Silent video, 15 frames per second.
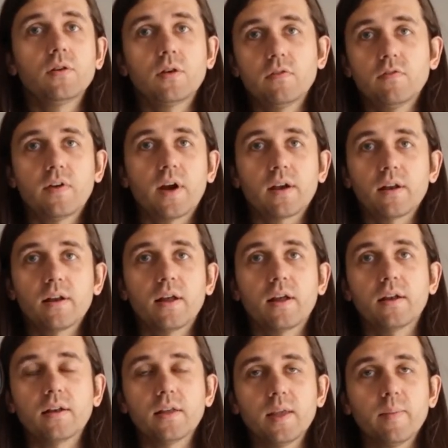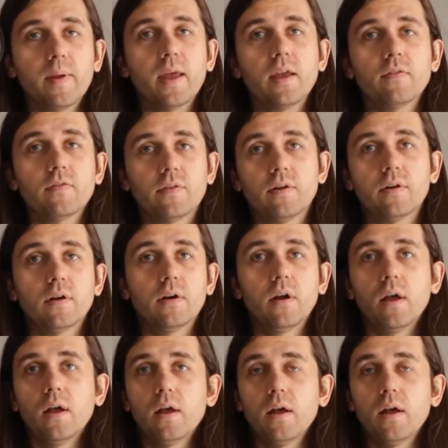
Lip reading: You can find it on eBay for